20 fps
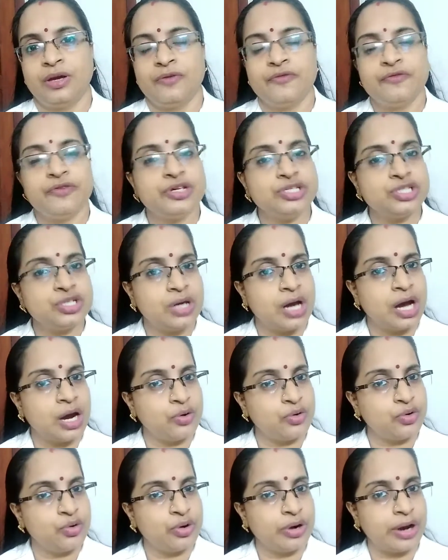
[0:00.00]
first you
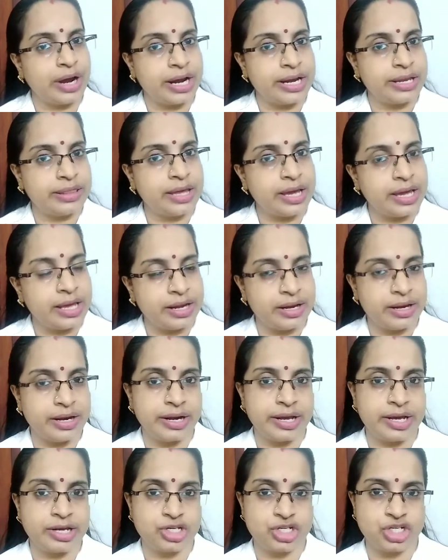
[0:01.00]
have to write the
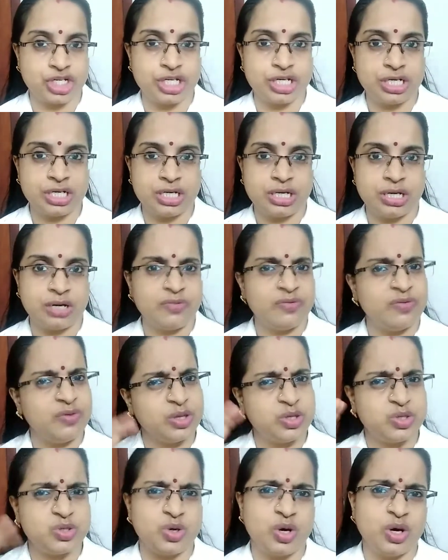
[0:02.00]
introduction
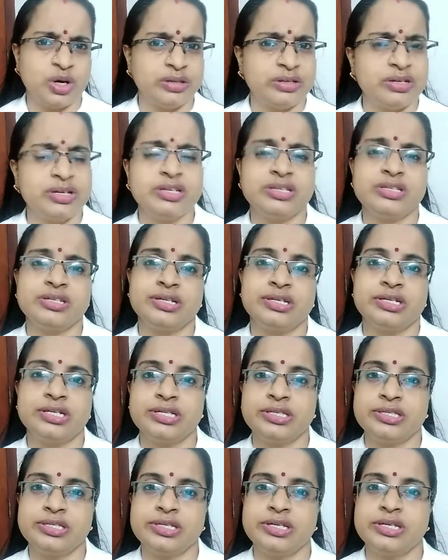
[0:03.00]
with 2 or 3
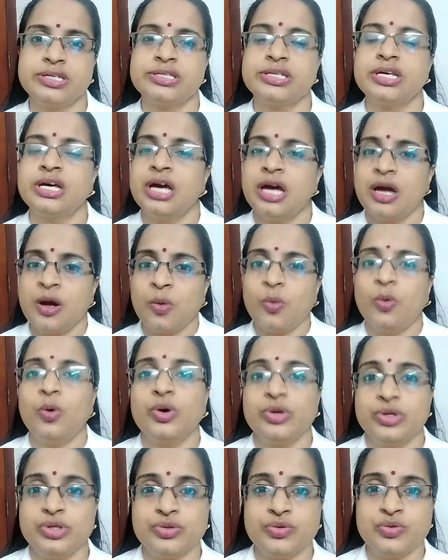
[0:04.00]
sentences,
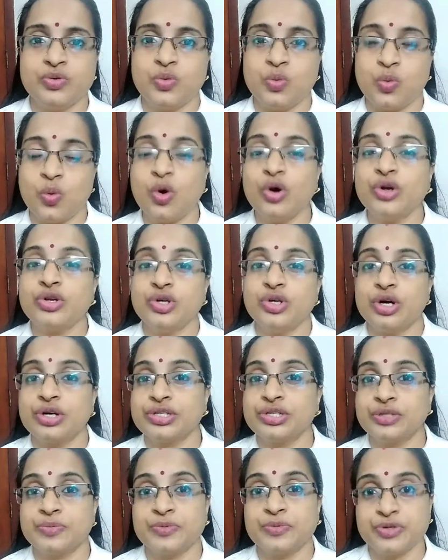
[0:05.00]
what you are
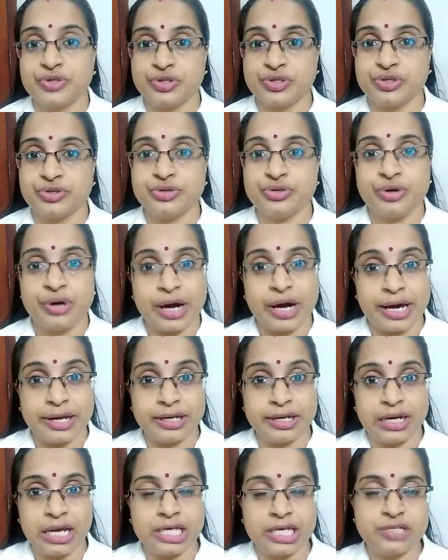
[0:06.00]
supposed to
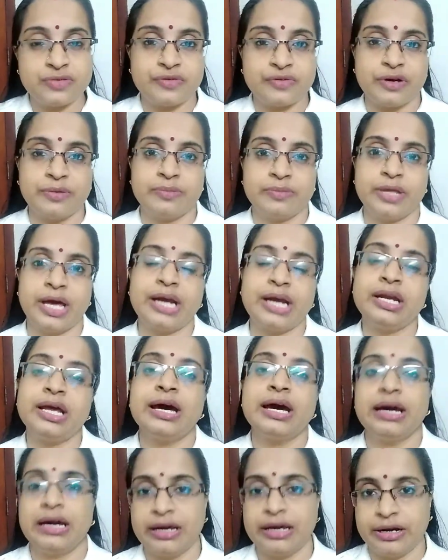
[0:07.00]
analyze from that
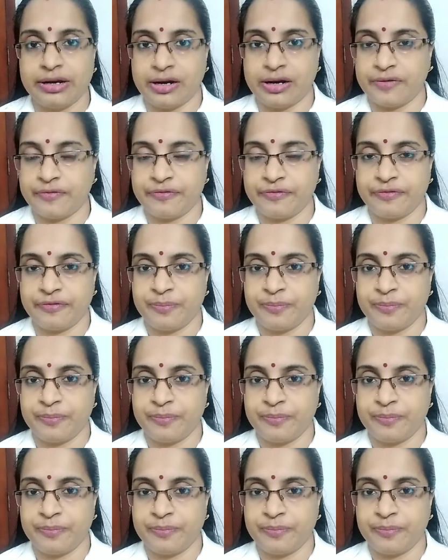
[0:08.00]
graph.